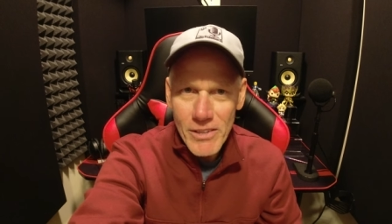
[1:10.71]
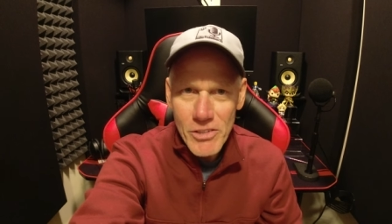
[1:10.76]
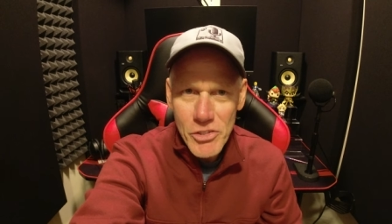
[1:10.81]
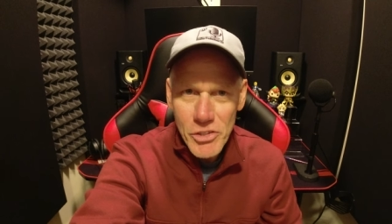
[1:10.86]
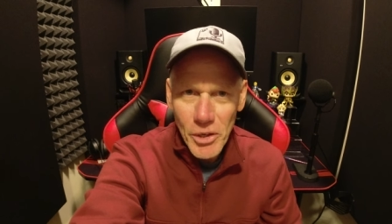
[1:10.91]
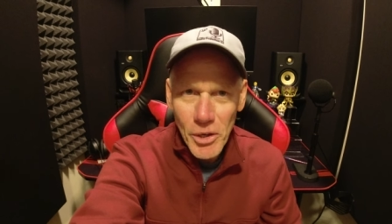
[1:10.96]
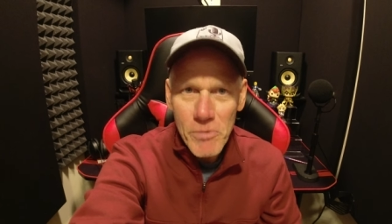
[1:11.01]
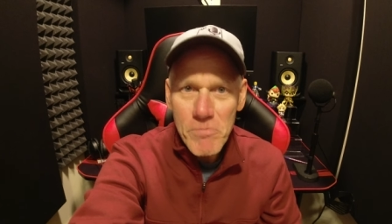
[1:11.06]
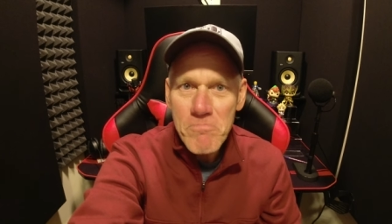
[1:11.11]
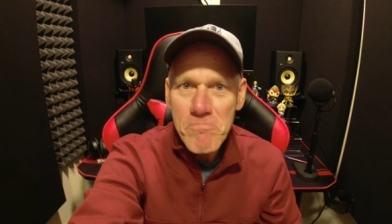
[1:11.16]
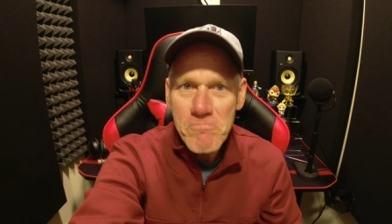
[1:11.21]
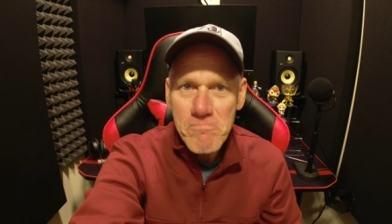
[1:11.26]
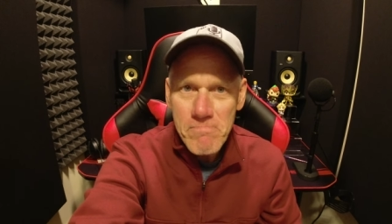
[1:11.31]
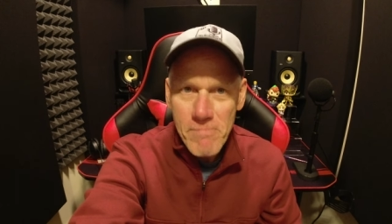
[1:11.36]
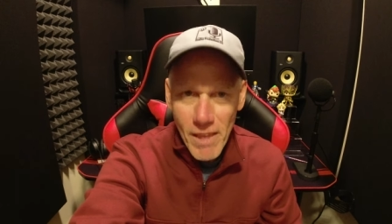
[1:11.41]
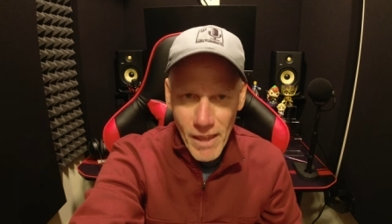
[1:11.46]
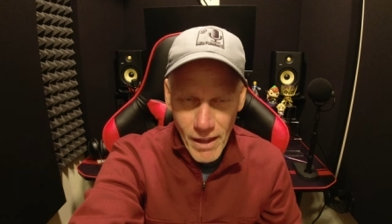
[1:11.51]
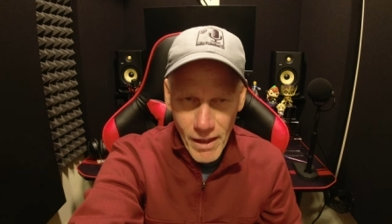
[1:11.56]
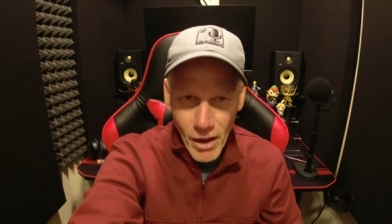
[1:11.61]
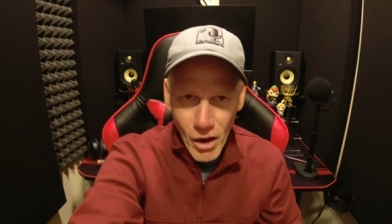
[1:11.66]
So
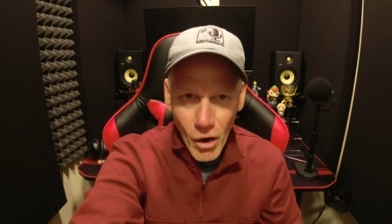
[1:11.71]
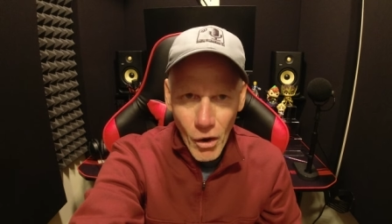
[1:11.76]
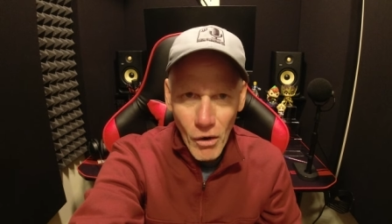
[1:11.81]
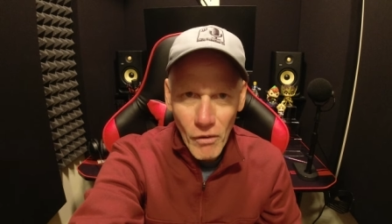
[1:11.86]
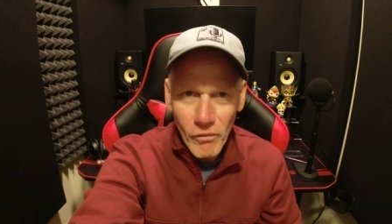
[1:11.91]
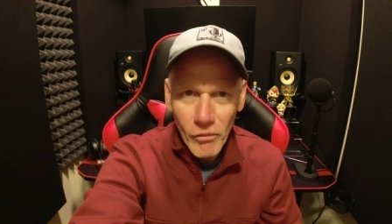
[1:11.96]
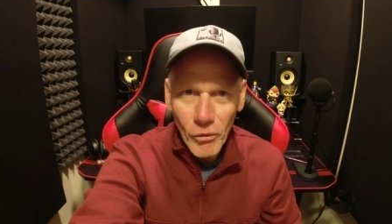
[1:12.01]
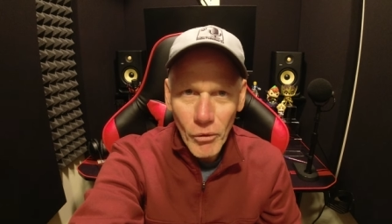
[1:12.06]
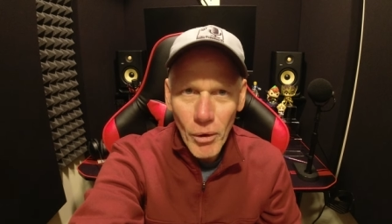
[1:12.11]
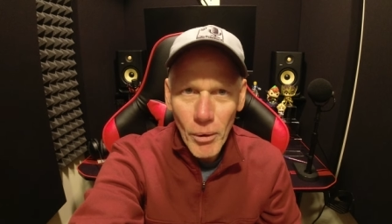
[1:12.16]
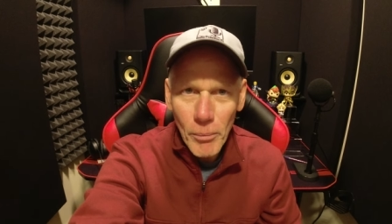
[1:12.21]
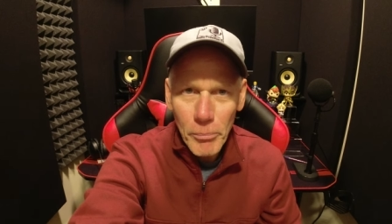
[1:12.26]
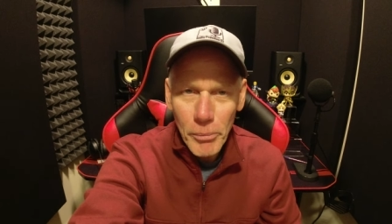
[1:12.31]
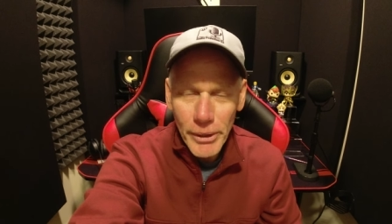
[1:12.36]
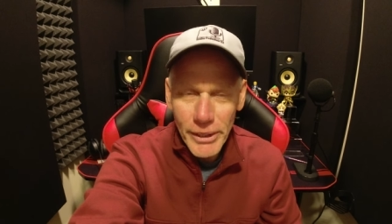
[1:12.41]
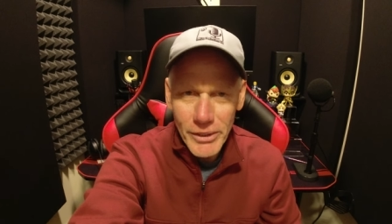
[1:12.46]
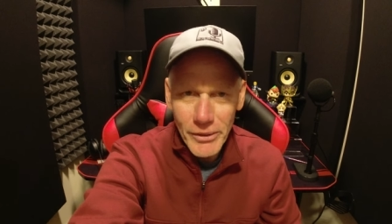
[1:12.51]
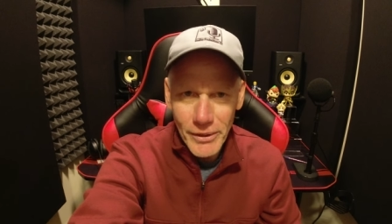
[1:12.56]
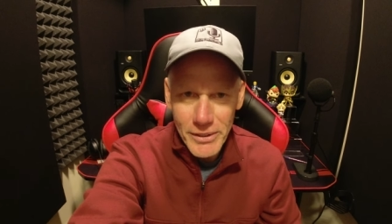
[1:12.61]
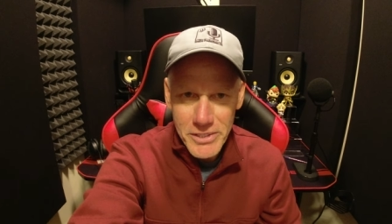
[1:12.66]
overall,
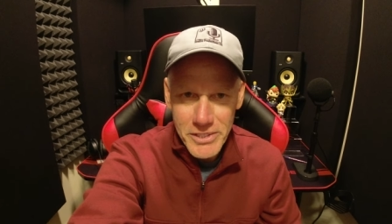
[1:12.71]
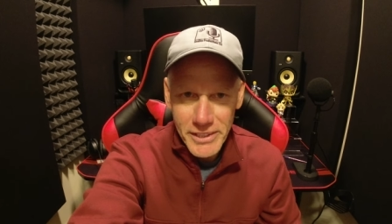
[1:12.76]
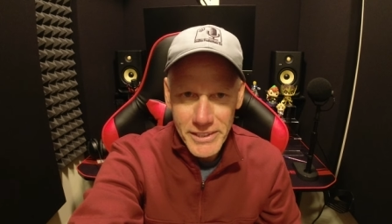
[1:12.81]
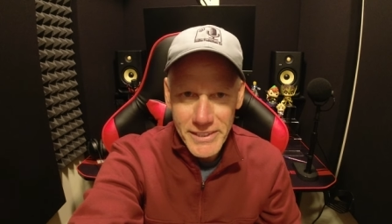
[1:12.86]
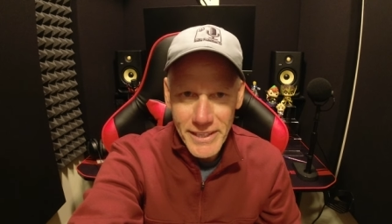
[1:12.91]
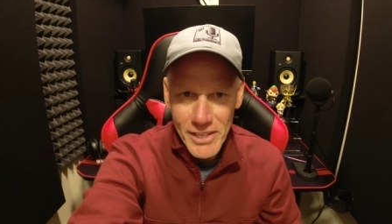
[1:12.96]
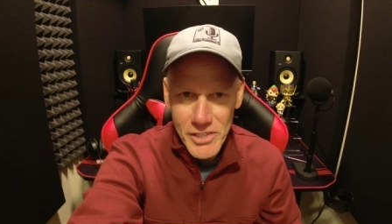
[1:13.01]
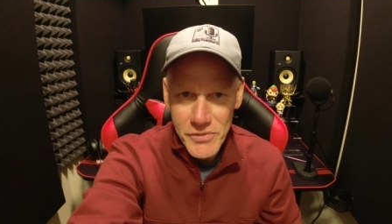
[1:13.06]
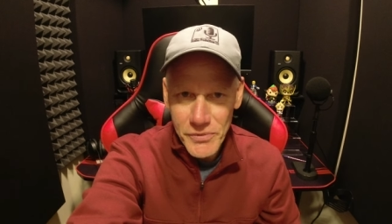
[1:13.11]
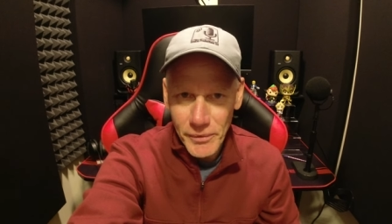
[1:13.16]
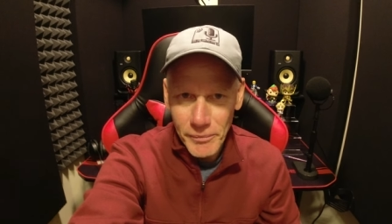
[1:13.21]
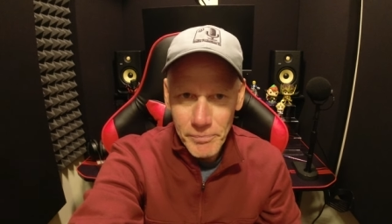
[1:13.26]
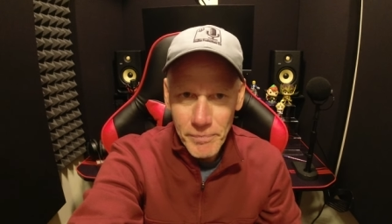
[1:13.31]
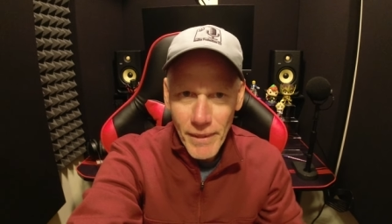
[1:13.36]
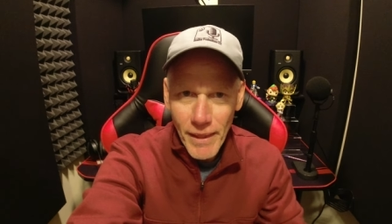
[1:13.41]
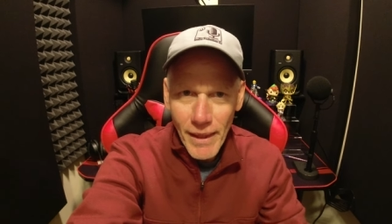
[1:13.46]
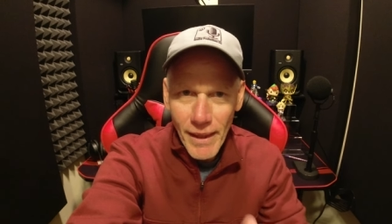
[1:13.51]
pretty darn successful.